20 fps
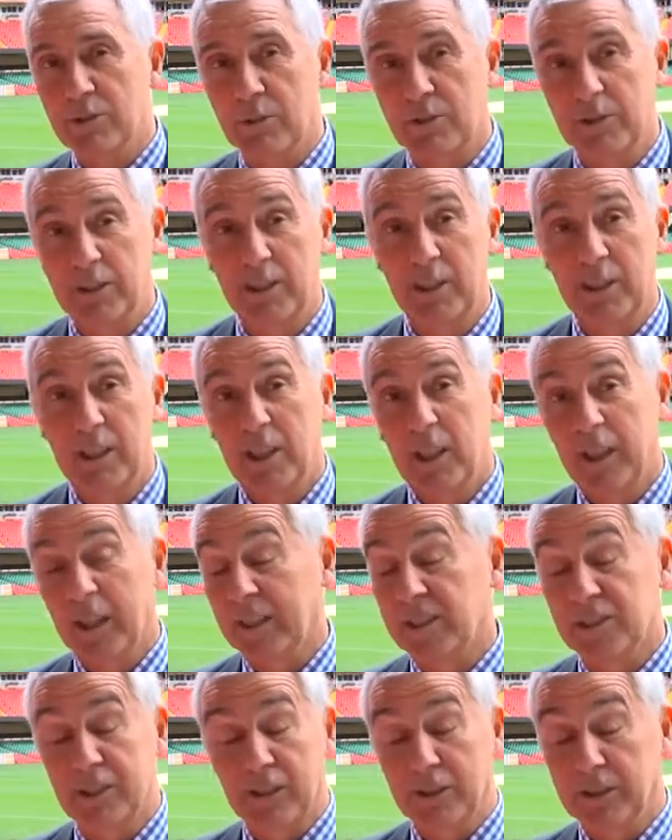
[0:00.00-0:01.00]
So it's an
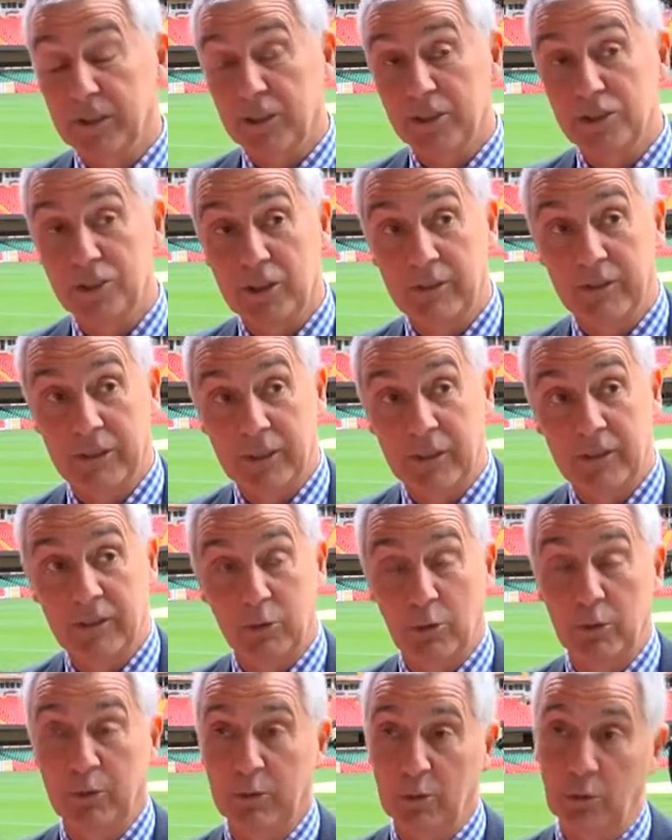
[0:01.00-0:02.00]
excellent initiative, I think,
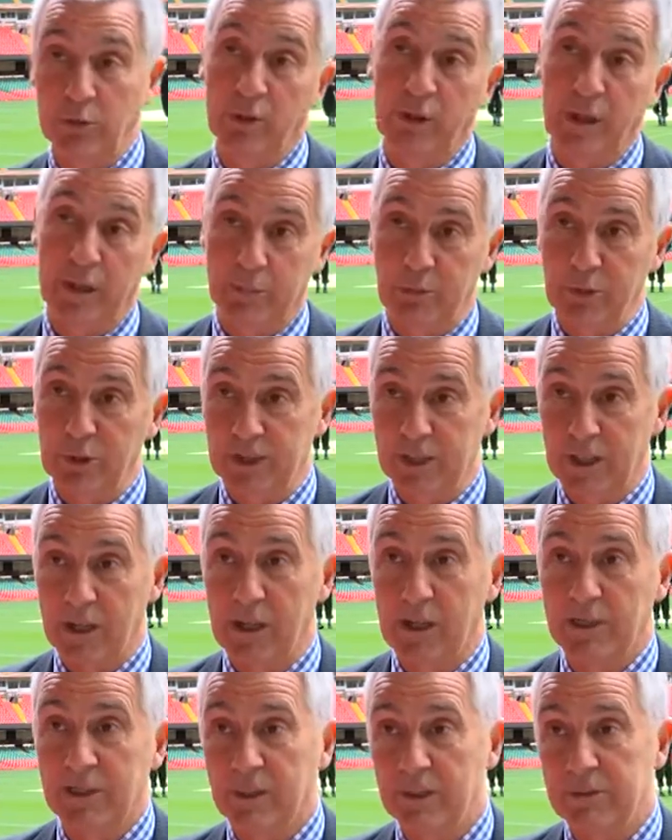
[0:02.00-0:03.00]
through the libraries and
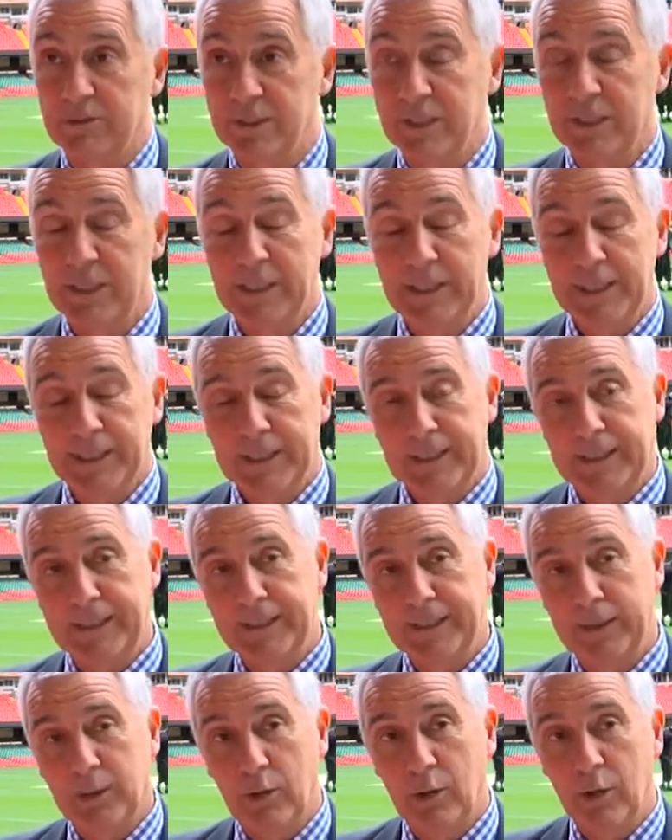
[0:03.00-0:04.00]
archives
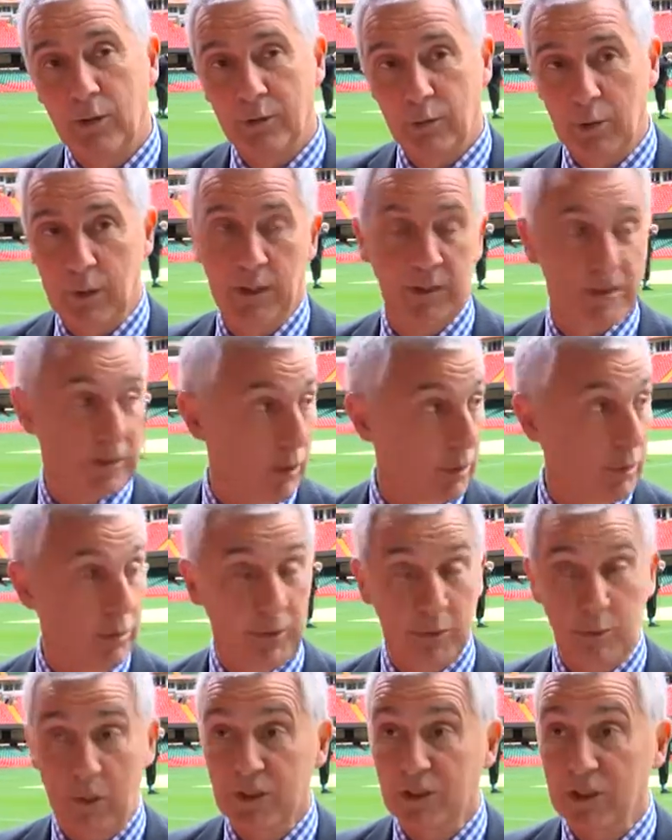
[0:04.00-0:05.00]
of Wales, along
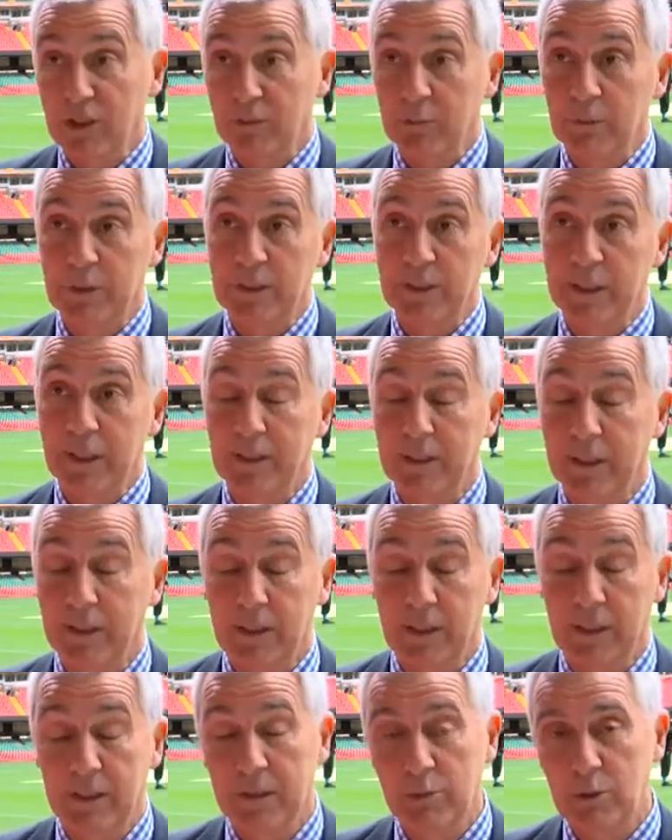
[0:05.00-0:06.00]
with the Welsh Government
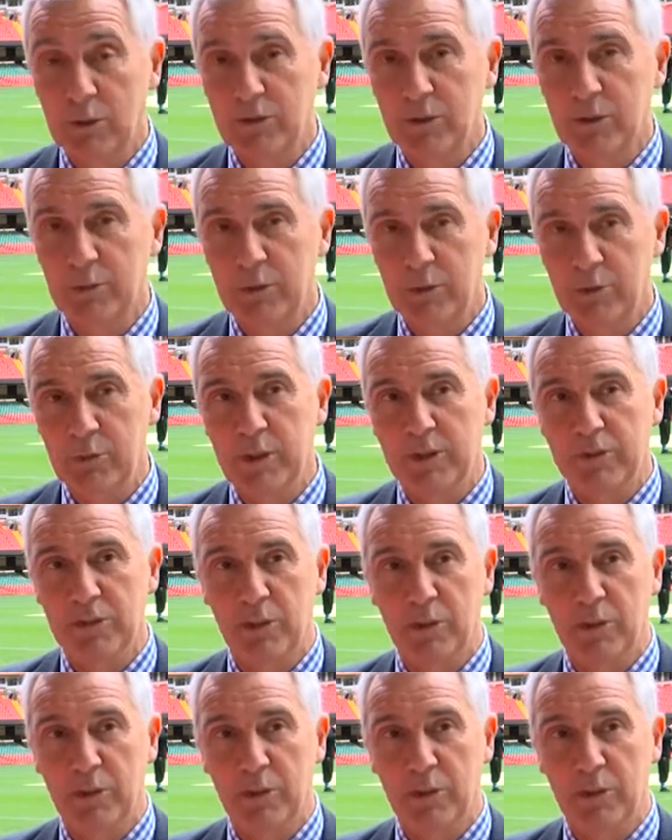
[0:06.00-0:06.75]
and the Welsh Rugby Union.